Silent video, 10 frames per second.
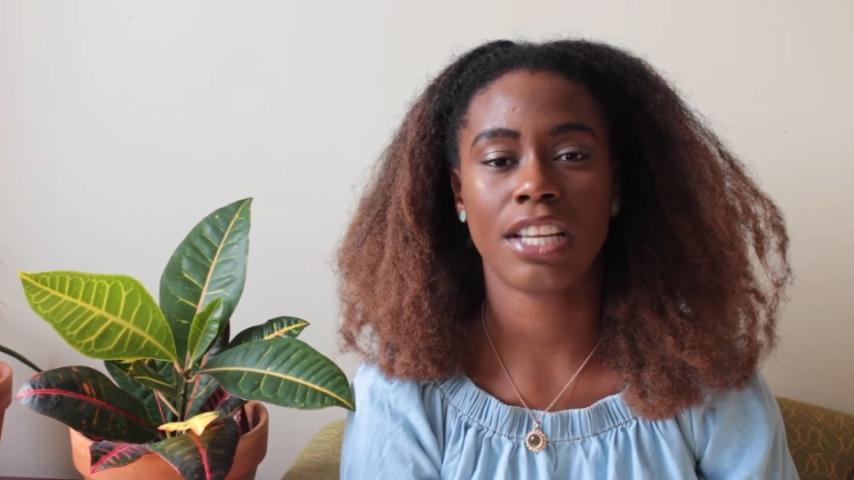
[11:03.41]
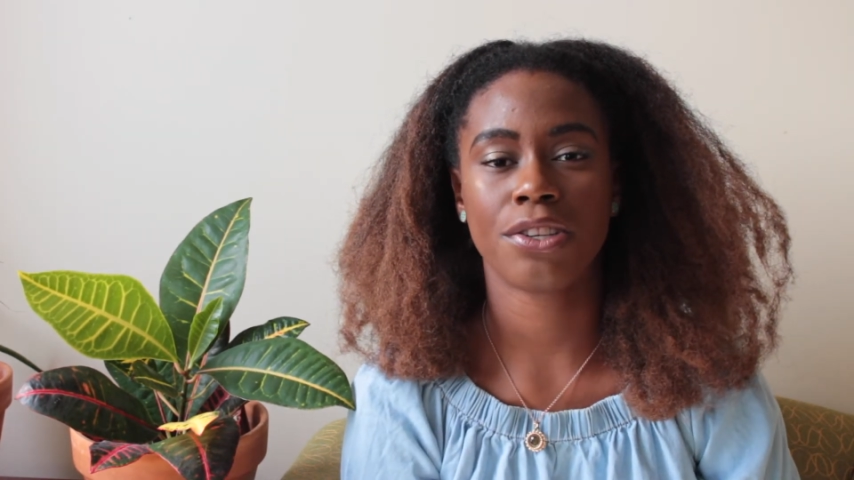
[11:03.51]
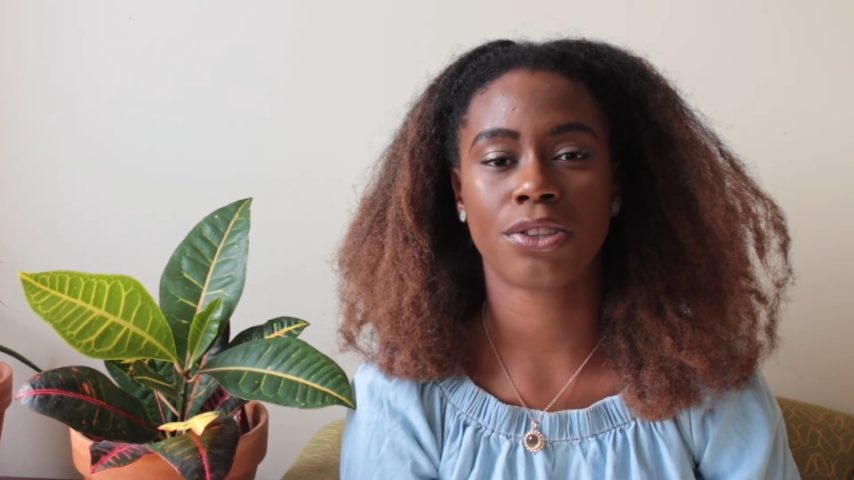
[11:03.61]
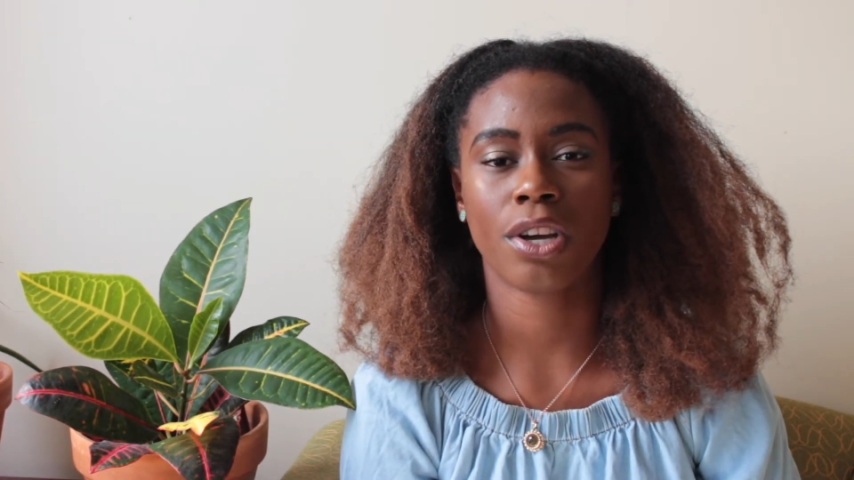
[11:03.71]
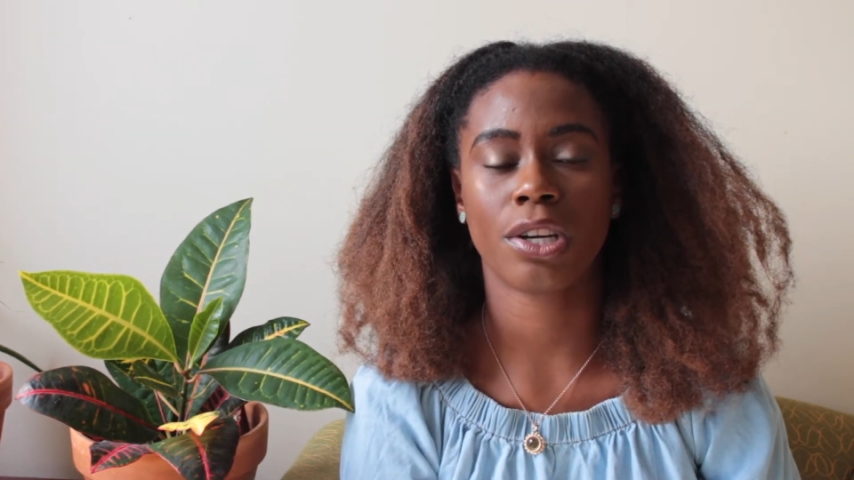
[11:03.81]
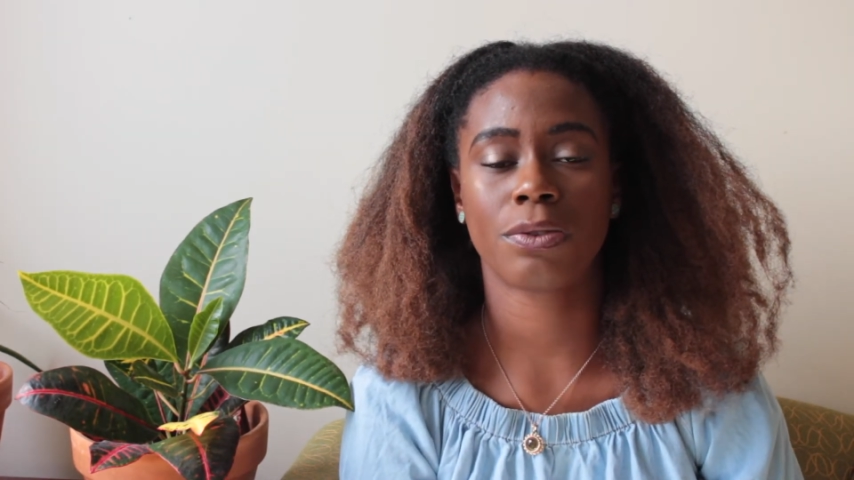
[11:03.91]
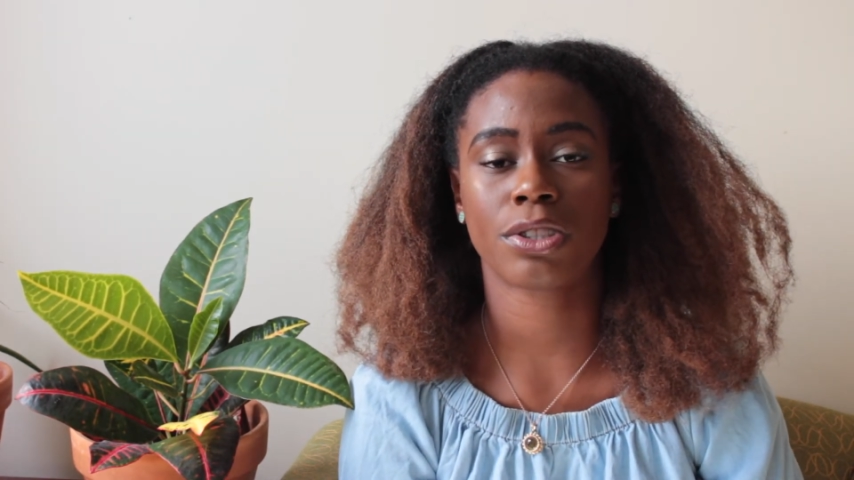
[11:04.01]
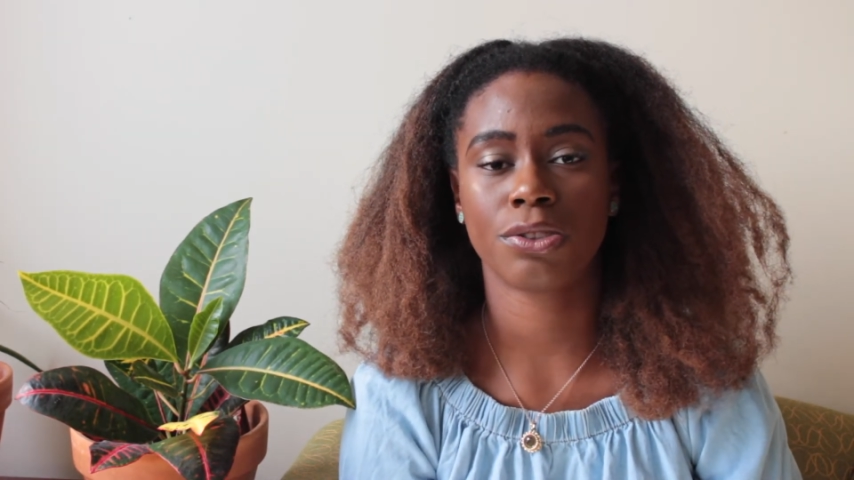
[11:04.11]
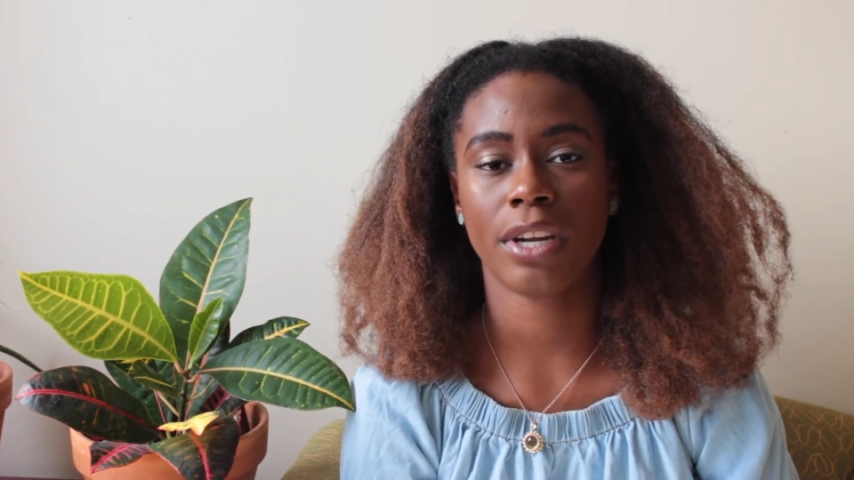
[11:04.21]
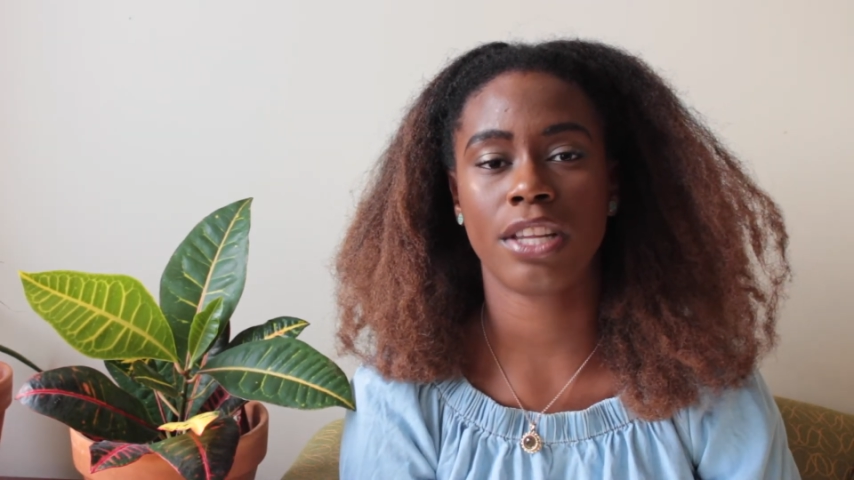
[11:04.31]
and you thought it
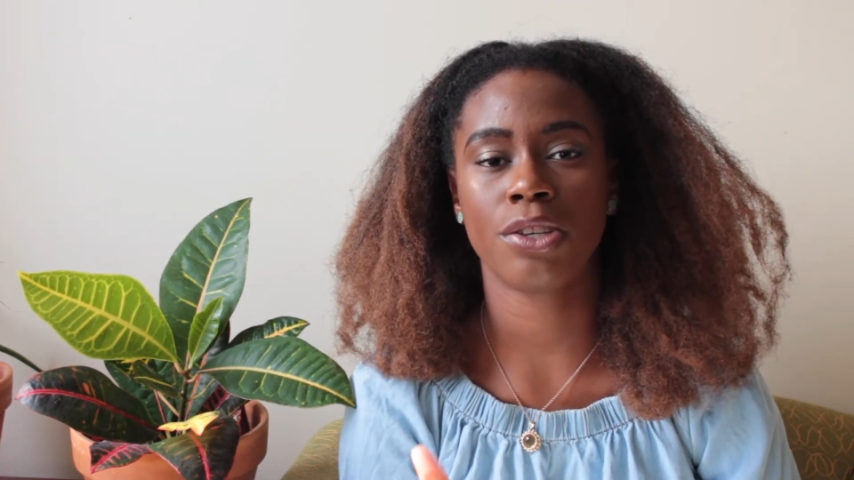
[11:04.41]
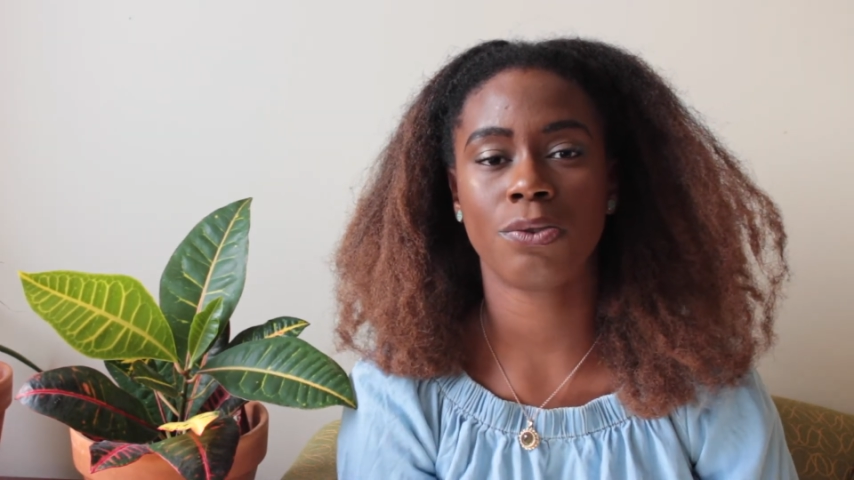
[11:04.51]
was great and you